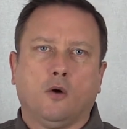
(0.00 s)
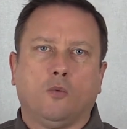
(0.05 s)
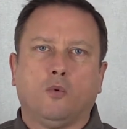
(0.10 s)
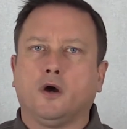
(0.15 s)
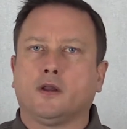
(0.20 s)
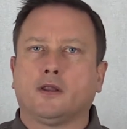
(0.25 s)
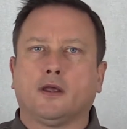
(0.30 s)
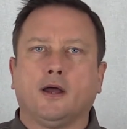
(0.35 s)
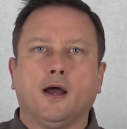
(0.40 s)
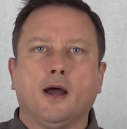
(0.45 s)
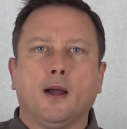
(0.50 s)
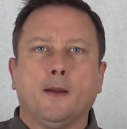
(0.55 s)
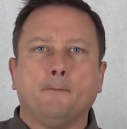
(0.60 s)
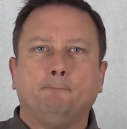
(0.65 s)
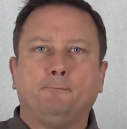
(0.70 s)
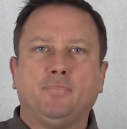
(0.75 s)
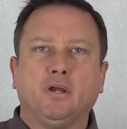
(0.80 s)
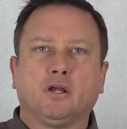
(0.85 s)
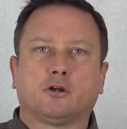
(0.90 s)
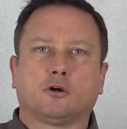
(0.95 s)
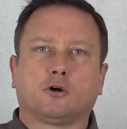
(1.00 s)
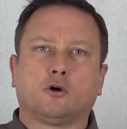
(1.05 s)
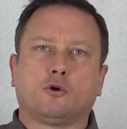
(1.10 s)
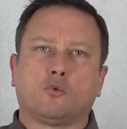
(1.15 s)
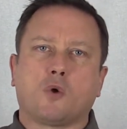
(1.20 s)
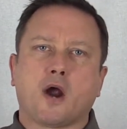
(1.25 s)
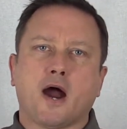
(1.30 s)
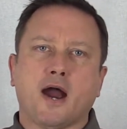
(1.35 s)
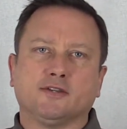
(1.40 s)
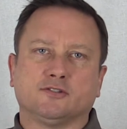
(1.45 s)
What bigger
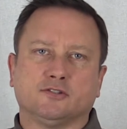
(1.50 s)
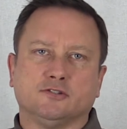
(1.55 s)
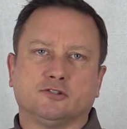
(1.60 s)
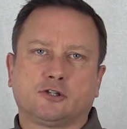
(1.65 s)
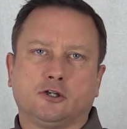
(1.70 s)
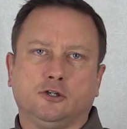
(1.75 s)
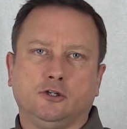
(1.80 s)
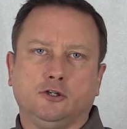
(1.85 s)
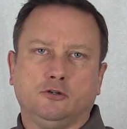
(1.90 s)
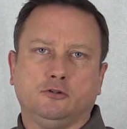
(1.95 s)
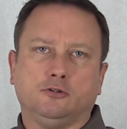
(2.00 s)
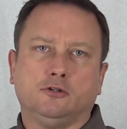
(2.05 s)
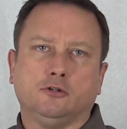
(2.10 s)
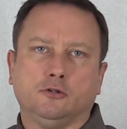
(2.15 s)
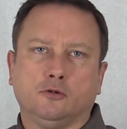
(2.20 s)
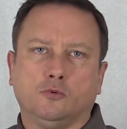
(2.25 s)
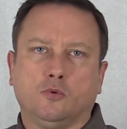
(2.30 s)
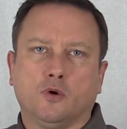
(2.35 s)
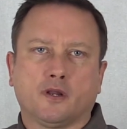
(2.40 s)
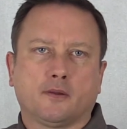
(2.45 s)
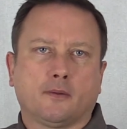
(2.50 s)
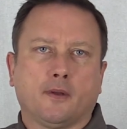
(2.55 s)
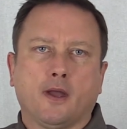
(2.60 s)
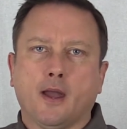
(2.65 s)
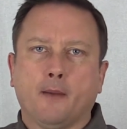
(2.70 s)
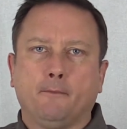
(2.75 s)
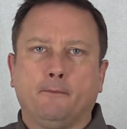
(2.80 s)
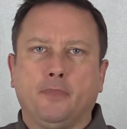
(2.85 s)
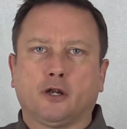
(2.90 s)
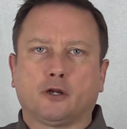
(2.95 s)
horizons can you do? What
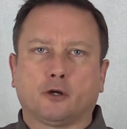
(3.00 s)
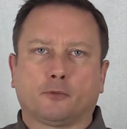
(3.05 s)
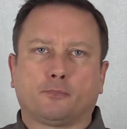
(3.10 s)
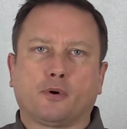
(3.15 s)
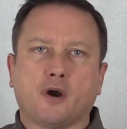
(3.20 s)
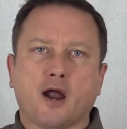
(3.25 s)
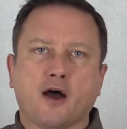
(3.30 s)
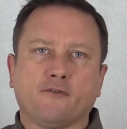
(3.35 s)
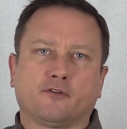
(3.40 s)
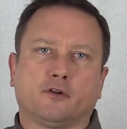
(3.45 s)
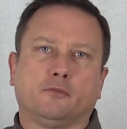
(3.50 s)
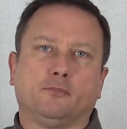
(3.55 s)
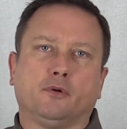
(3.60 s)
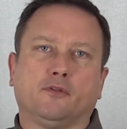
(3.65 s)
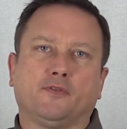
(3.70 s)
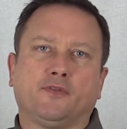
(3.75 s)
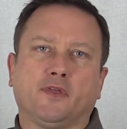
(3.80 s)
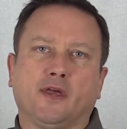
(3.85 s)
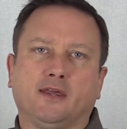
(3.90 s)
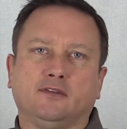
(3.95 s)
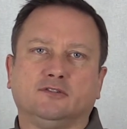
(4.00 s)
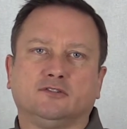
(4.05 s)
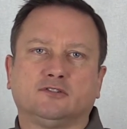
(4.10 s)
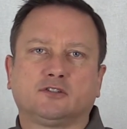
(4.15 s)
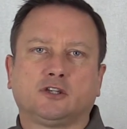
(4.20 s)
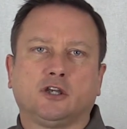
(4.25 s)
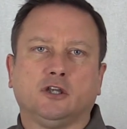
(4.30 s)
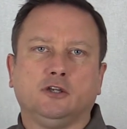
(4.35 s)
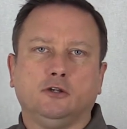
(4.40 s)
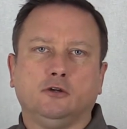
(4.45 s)
bigger profitable things
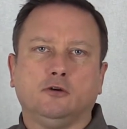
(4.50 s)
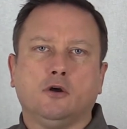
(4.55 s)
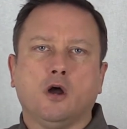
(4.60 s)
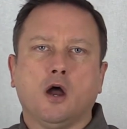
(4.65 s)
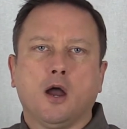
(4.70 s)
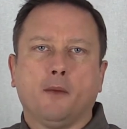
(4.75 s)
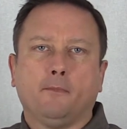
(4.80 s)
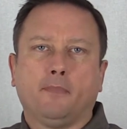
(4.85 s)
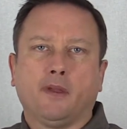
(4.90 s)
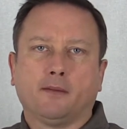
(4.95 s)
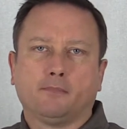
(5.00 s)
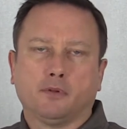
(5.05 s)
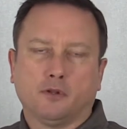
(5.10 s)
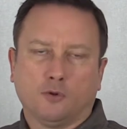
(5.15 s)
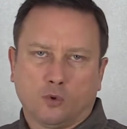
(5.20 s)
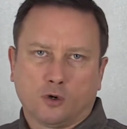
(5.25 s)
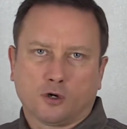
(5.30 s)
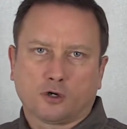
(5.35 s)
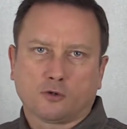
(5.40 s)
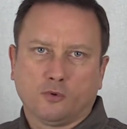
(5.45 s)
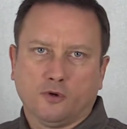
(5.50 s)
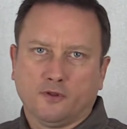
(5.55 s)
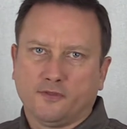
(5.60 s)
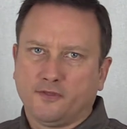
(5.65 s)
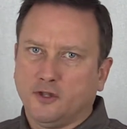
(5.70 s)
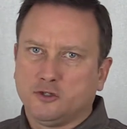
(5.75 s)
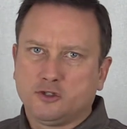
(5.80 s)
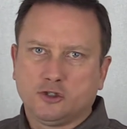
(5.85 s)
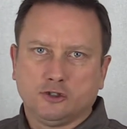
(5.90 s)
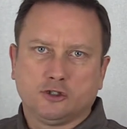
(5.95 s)
can you be able to work
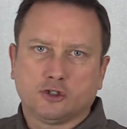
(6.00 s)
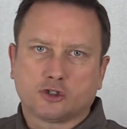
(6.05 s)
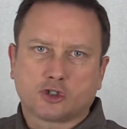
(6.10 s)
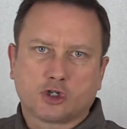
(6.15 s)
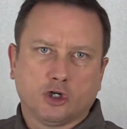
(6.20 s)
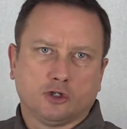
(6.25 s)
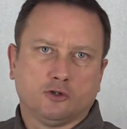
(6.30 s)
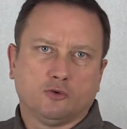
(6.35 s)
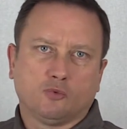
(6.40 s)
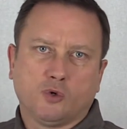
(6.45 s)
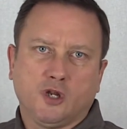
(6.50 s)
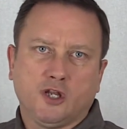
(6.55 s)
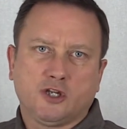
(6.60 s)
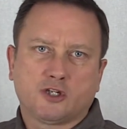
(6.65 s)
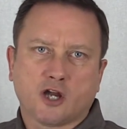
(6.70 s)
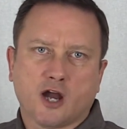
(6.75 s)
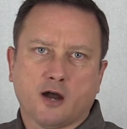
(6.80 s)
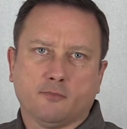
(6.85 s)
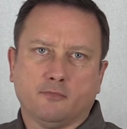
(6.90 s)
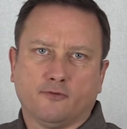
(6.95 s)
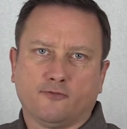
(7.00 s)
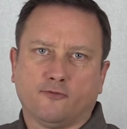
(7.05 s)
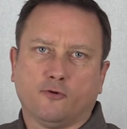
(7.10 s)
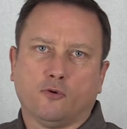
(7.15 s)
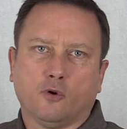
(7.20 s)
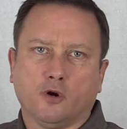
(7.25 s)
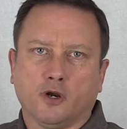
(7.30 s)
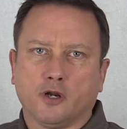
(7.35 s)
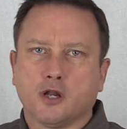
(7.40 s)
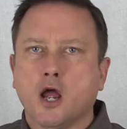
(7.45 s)
with that you just couldn't reach out
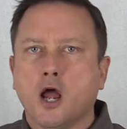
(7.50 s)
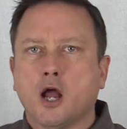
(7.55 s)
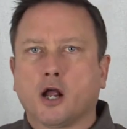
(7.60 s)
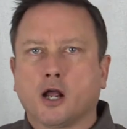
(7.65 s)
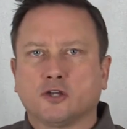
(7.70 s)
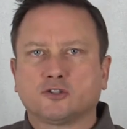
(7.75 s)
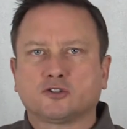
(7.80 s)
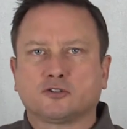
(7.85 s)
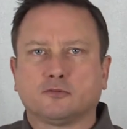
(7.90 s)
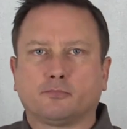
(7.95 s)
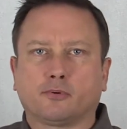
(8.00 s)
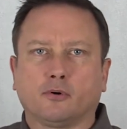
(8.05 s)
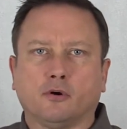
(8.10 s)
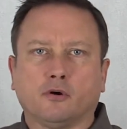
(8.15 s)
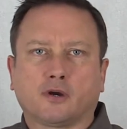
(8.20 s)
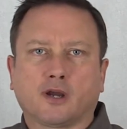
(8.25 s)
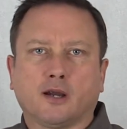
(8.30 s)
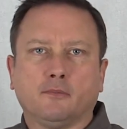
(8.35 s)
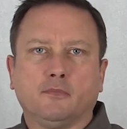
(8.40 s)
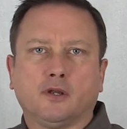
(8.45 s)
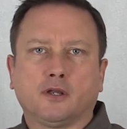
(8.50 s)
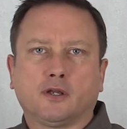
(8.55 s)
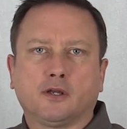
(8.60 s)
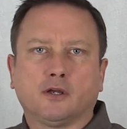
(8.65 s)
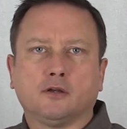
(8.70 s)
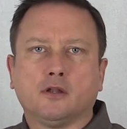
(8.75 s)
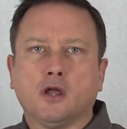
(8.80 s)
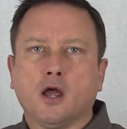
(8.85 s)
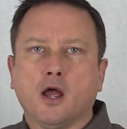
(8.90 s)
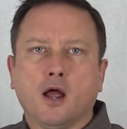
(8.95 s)
before? And custom programming
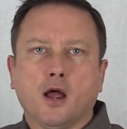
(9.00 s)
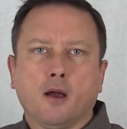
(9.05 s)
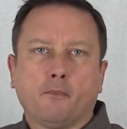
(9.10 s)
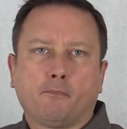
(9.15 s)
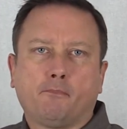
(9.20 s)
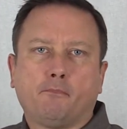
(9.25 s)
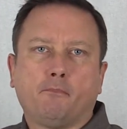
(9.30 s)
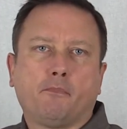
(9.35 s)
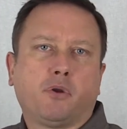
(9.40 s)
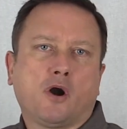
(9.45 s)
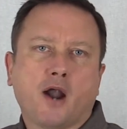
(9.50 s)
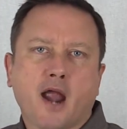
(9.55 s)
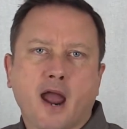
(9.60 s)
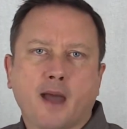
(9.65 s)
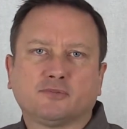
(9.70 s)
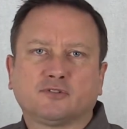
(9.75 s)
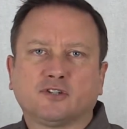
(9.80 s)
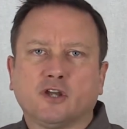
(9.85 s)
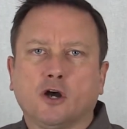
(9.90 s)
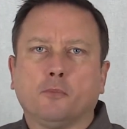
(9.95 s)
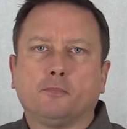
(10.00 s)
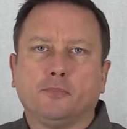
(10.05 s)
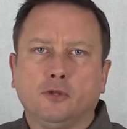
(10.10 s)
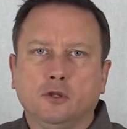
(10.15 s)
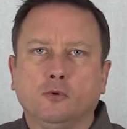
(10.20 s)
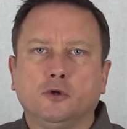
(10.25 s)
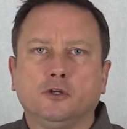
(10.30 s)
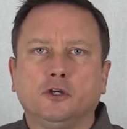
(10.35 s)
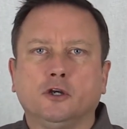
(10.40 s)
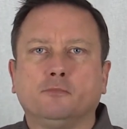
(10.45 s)
could perhaps help
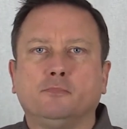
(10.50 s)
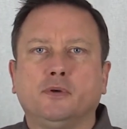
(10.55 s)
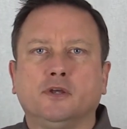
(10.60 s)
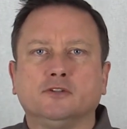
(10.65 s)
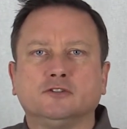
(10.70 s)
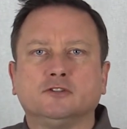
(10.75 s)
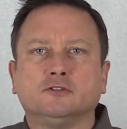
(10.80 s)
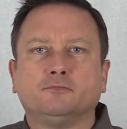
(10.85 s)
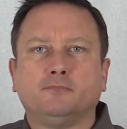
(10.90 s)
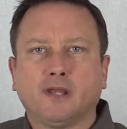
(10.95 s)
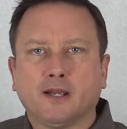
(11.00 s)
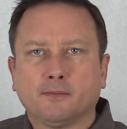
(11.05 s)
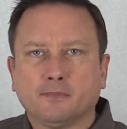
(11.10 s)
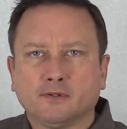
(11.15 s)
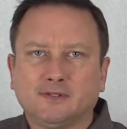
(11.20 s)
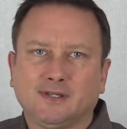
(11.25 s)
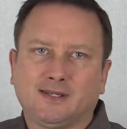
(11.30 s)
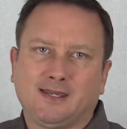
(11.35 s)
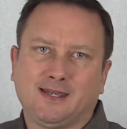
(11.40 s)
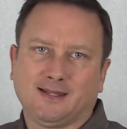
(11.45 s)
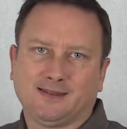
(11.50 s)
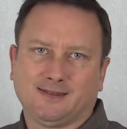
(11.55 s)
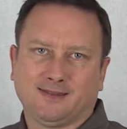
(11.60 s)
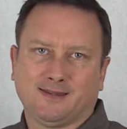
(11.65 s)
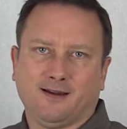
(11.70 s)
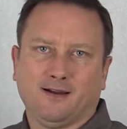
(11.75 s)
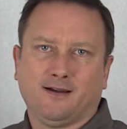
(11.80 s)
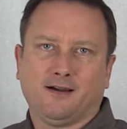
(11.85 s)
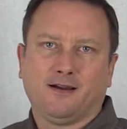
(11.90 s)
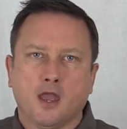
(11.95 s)
you and your business be able to get
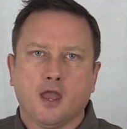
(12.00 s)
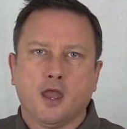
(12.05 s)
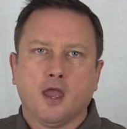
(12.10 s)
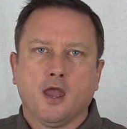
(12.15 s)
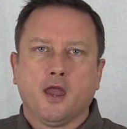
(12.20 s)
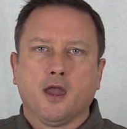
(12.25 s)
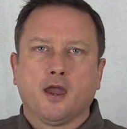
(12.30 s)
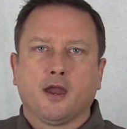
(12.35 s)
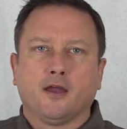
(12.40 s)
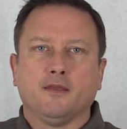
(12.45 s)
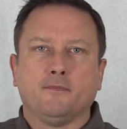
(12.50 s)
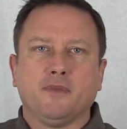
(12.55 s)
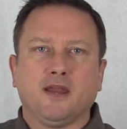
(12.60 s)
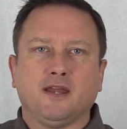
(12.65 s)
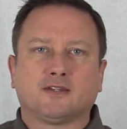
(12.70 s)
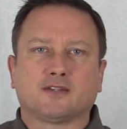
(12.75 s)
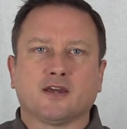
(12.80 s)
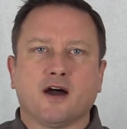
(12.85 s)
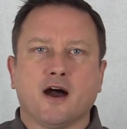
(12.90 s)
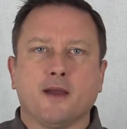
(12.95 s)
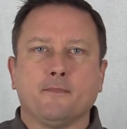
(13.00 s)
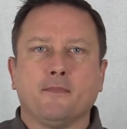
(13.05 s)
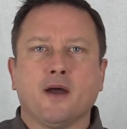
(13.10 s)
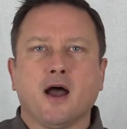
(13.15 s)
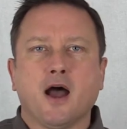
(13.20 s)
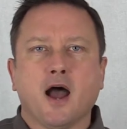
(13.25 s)
there. In the meantime,